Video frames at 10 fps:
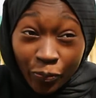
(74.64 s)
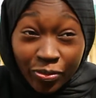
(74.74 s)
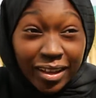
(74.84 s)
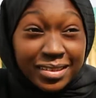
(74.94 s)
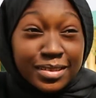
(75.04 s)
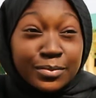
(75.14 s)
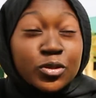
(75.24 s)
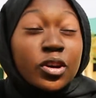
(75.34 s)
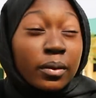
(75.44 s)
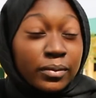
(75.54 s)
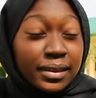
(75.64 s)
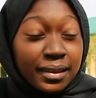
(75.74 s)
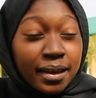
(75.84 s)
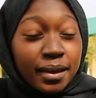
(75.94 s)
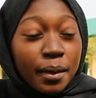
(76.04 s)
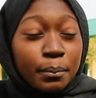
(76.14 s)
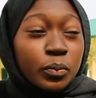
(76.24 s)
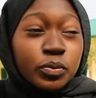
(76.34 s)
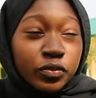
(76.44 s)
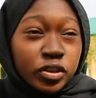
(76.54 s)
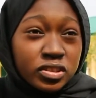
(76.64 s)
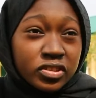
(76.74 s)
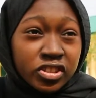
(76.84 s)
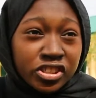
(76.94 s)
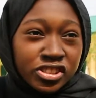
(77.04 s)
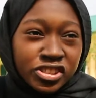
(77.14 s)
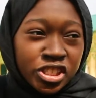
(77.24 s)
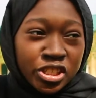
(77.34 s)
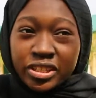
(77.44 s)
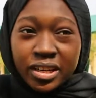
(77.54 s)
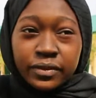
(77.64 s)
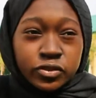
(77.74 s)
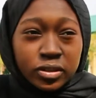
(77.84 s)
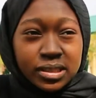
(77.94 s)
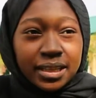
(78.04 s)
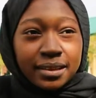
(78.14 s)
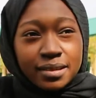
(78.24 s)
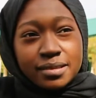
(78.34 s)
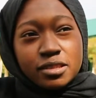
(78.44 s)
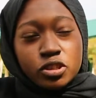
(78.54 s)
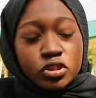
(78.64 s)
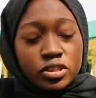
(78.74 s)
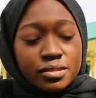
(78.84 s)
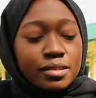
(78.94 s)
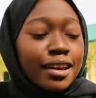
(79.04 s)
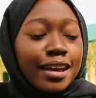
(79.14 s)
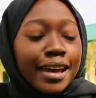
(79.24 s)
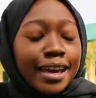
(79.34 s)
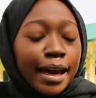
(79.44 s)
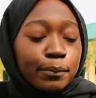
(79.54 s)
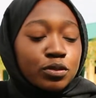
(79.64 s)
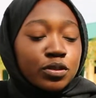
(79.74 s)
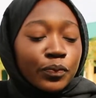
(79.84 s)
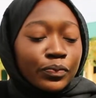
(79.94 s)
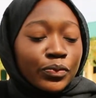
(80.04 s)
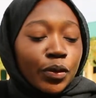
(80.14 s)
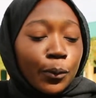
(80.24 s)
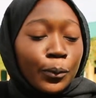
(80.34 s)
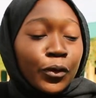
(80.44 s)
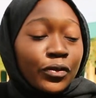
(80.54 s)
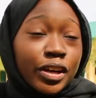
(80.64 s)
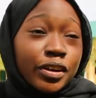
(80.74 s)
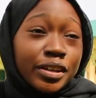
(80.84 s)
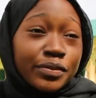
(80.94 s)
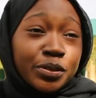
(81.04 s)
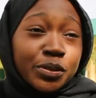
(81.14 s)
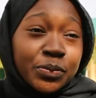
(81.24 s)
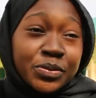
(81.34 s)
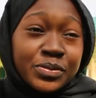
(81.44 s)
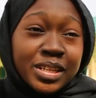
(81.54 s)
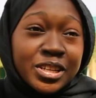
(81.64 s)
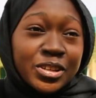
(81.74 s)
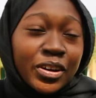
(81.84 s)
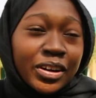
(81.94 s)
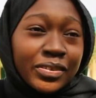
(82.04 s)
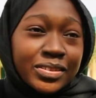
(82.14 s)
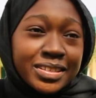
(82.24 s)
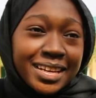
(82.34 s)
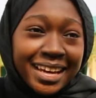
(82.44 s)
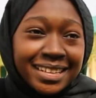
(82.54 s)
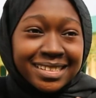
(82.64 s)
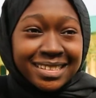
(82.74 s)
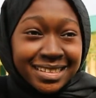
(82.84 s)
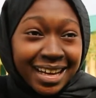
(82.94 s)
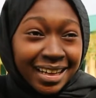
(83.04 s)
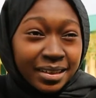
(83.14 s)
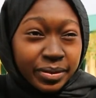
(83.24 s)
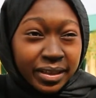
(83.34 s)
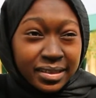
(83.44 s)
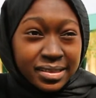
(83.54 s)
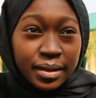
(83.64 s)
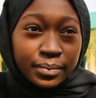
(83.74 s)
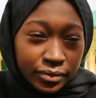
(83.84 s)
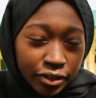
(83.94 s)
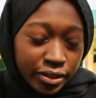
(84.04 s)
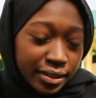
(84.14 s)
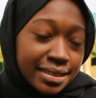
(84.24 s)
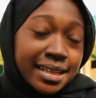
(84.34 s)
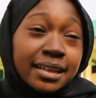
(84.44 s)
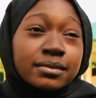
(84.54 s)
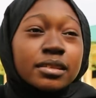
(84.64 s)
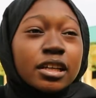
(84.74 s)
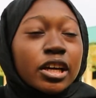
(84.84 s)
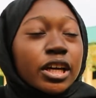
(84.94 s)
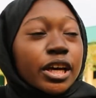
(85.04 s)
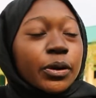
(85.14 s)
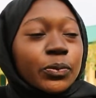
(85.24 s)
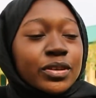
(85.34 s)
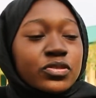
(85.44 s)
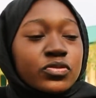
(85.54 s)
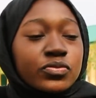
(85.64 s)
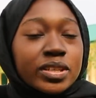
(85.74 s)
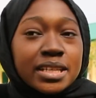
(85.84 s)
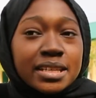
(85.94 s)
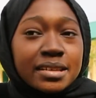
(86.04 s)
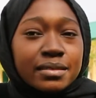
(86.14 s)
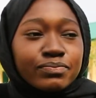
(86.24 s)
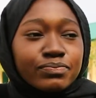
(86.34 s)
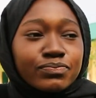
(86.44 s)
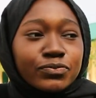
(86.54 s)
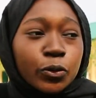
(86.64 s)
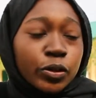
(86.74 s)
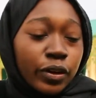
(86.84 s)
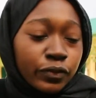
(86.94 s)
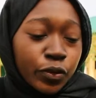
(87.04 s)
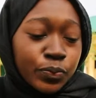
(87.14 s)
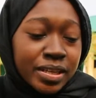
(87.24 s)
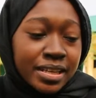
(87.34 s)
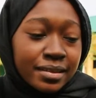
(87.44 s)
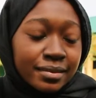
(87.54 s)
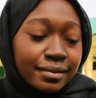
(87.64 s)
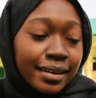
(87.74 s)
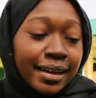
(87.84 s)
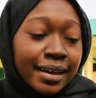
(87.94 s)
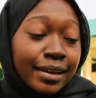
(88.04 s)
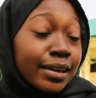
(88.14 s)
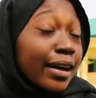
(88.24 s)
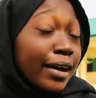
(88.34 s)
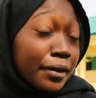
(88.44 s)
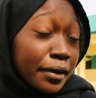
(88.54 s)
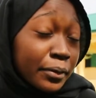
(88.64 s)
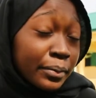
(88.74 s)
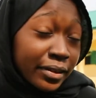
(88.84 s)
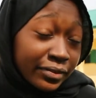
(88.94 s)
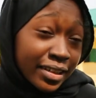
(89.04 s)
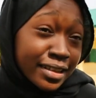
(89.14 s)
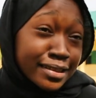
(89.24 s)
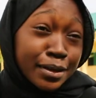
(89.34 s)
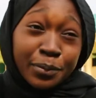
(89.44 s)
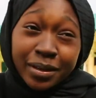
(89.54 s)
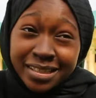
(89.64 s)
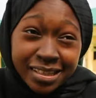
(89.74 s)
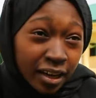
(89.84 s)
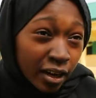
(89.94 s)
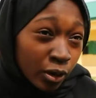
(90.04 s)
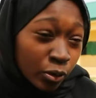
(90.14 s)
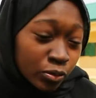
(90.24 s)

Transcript: That's the most common thing. But before the insurgency, you didn't have thoughts like this. You just kept moving on. Even though I was really young, I was 8 to 9 by that time, the 10. It was really okay for me. I hung out with my friends. I went out.